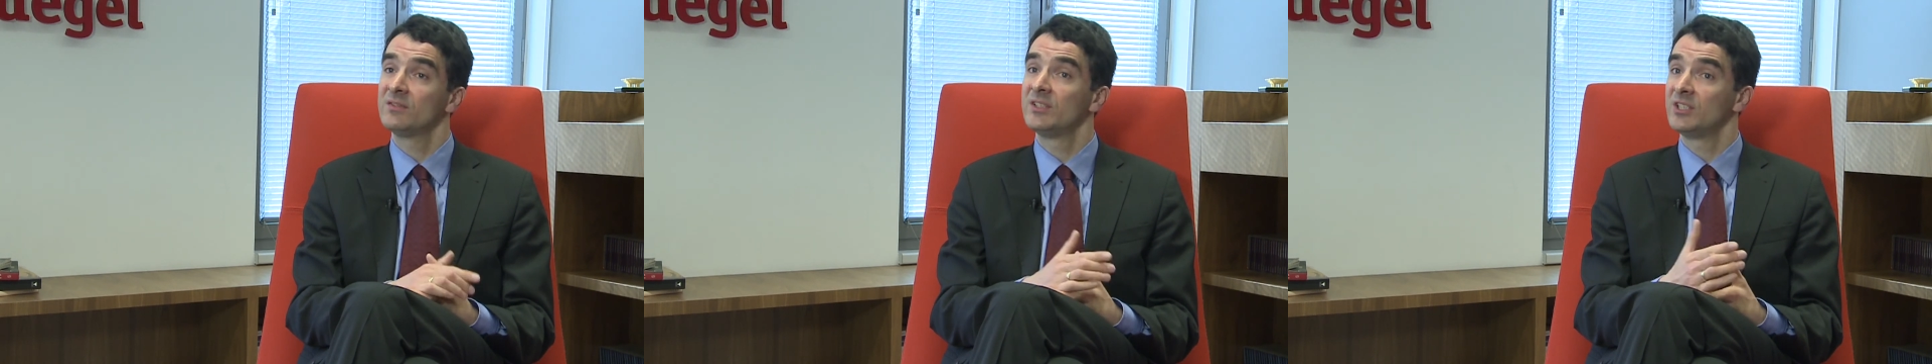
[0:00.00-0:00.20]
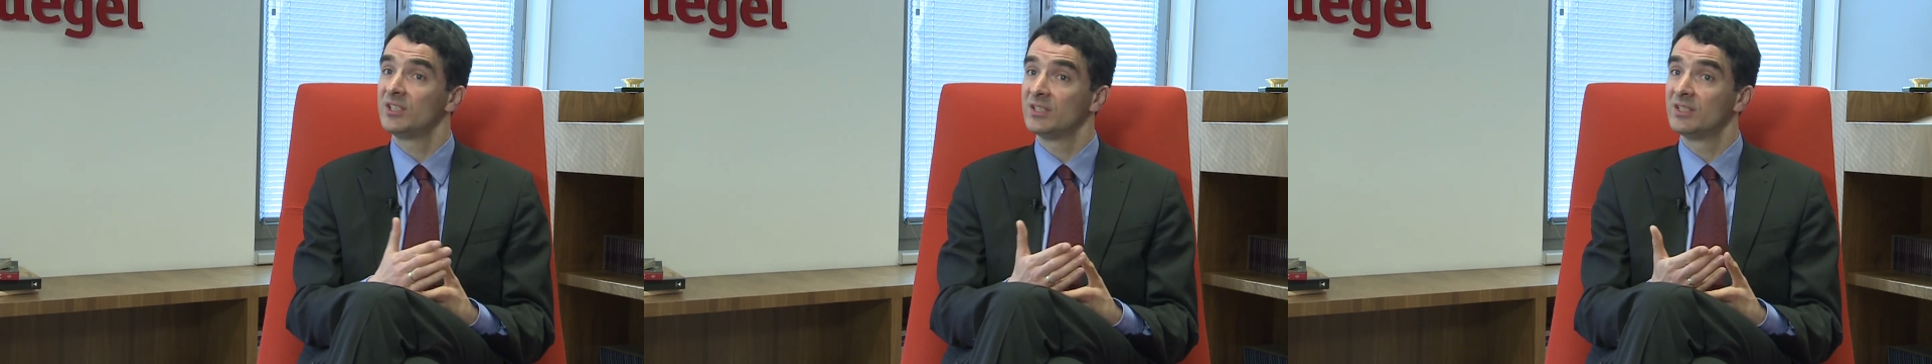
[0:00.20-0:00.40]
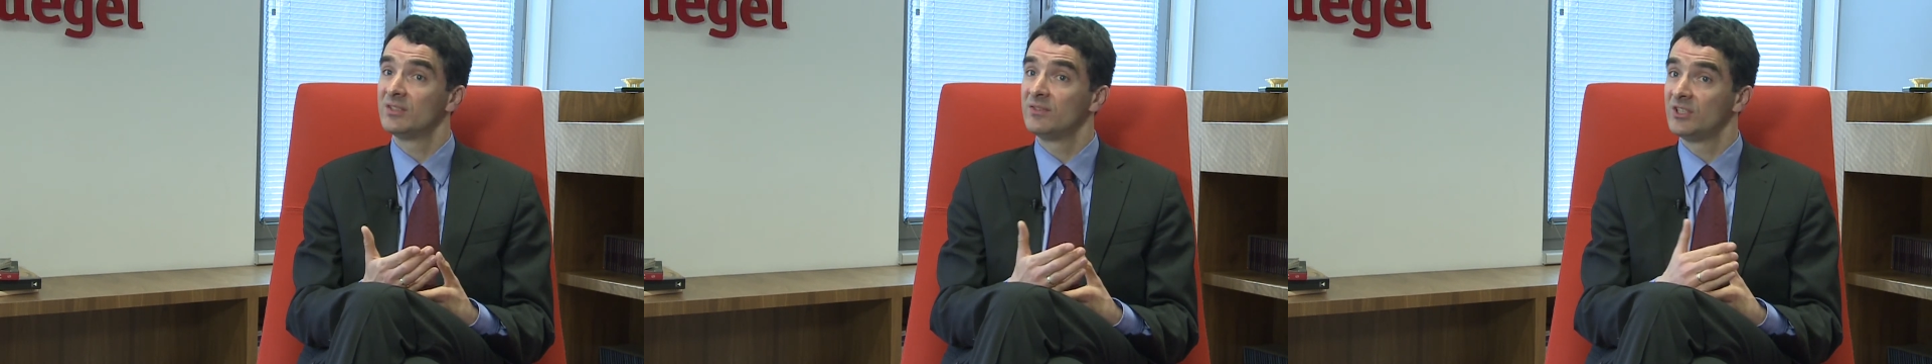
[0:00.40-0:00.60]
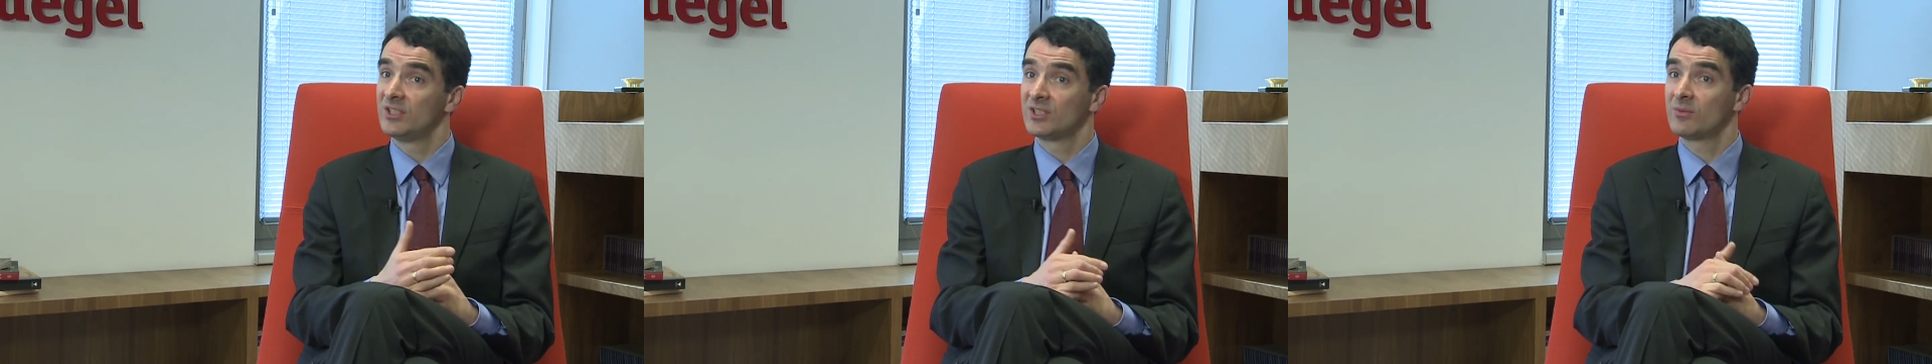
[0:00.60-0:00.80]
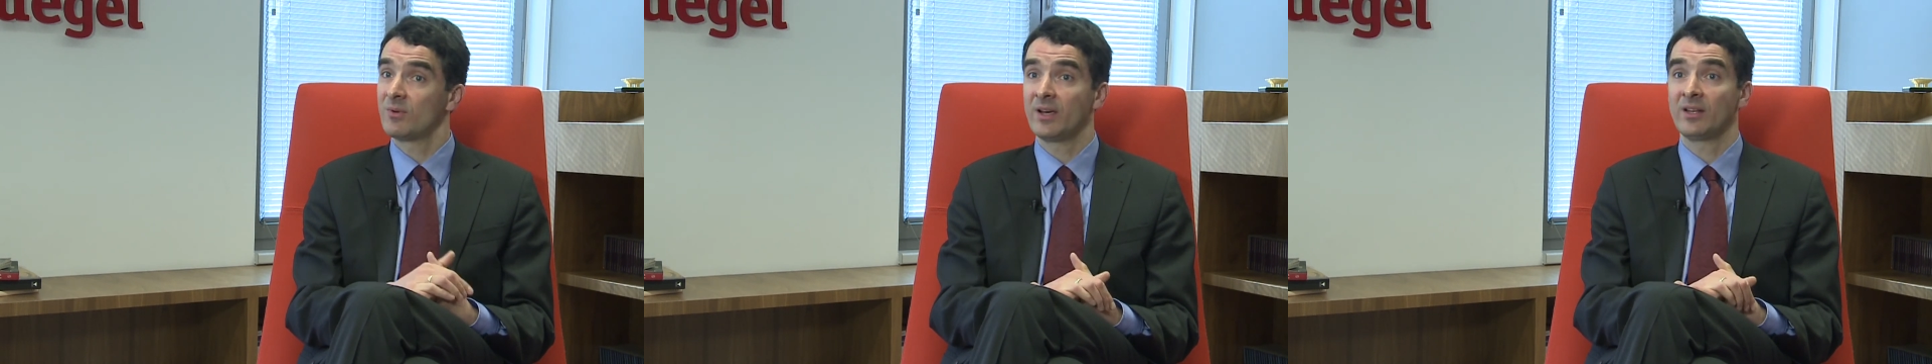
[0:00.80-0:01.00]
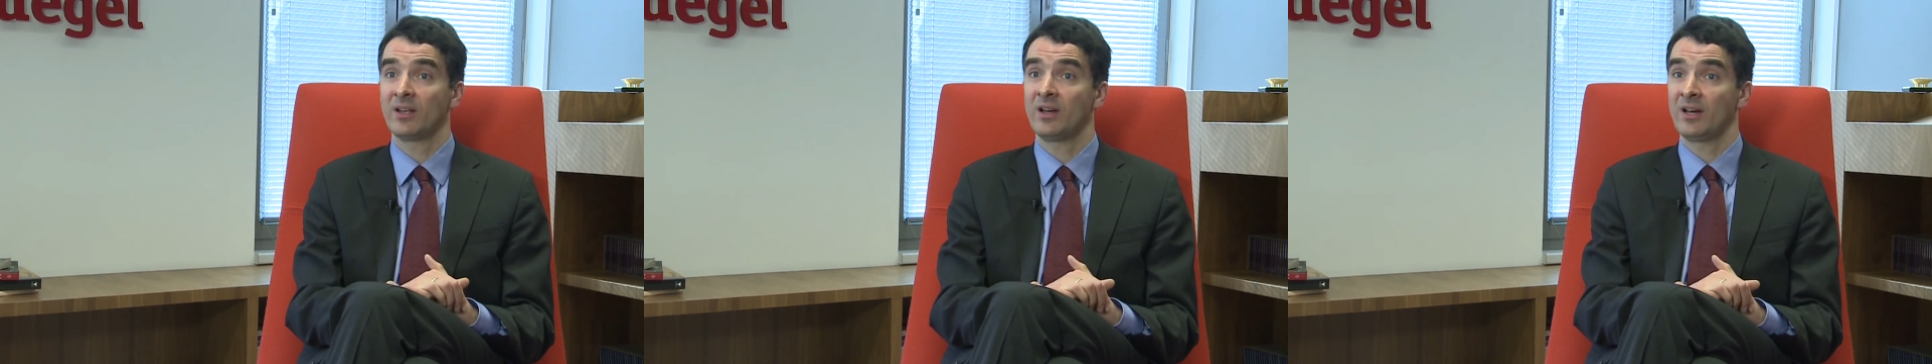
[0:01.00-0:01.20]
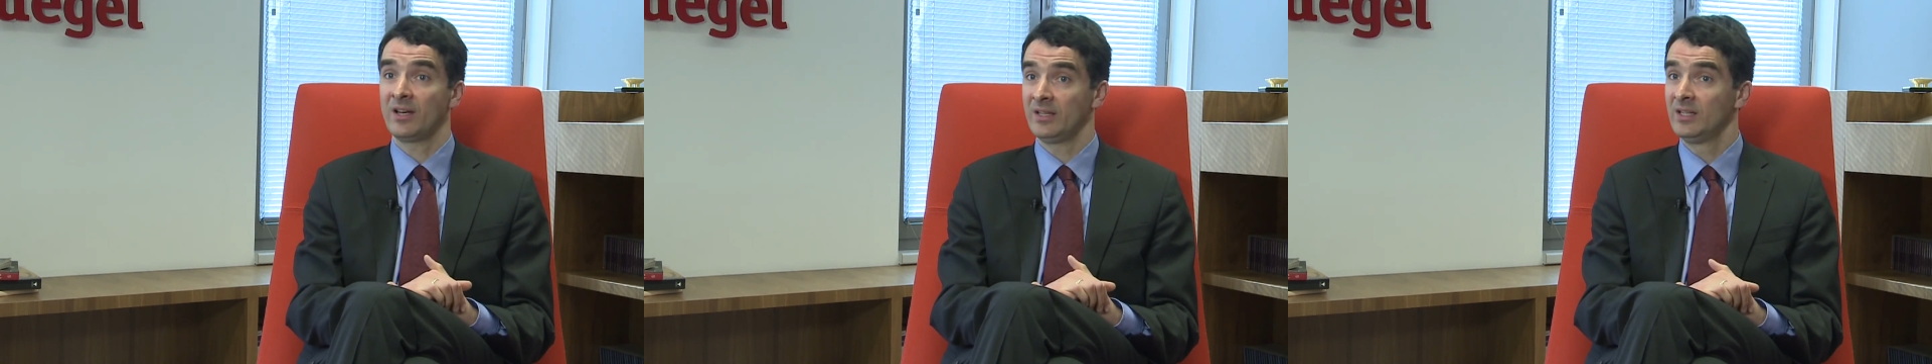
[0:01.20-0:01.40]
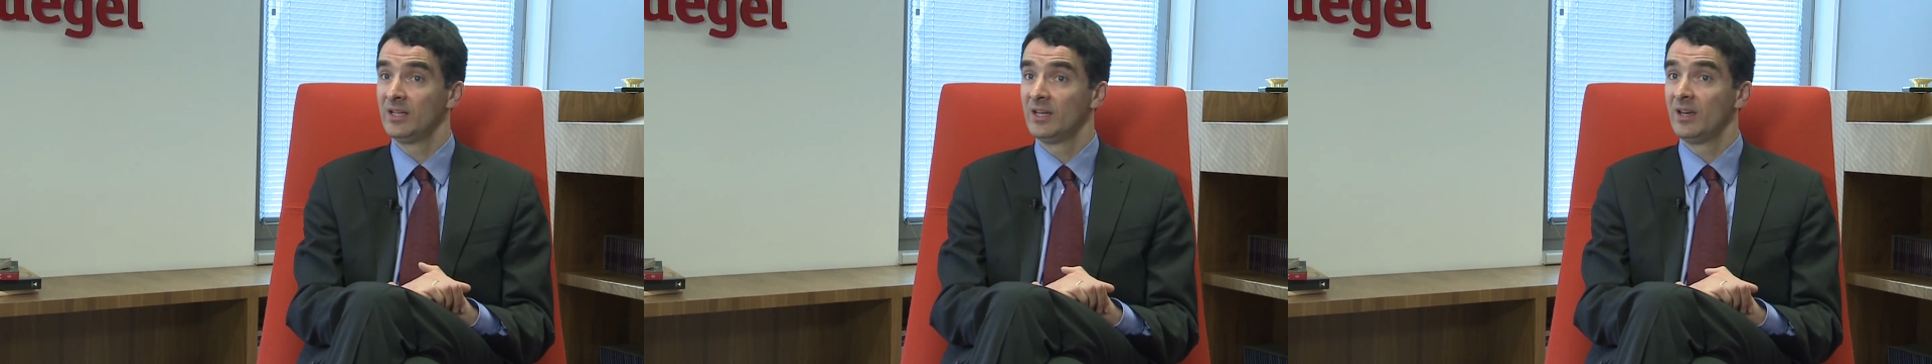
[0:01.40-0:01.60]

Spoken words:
which is quite high.